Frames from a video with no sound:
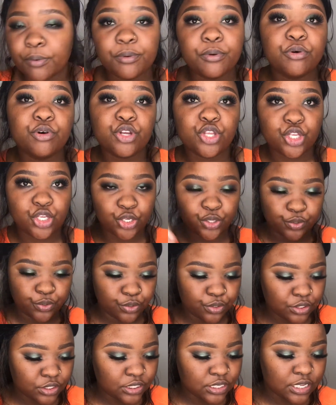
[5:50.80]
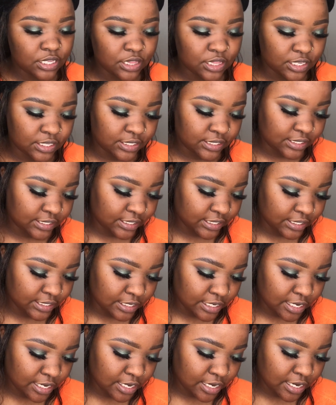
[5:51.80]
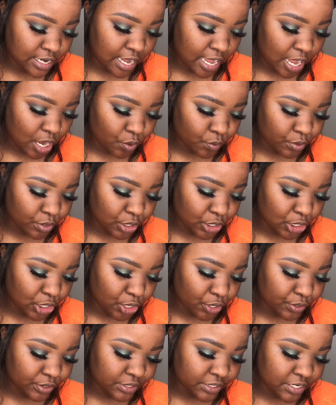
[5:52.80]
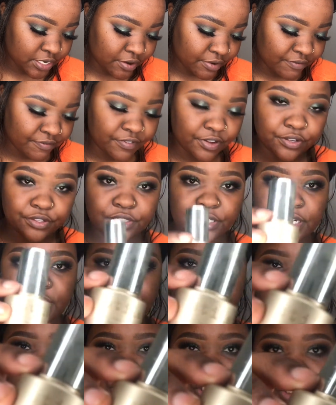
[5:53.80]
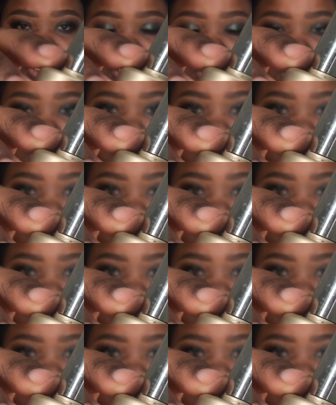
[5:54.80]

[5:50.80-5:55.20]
I will use the Stila Aqua Glow Serum Foundation.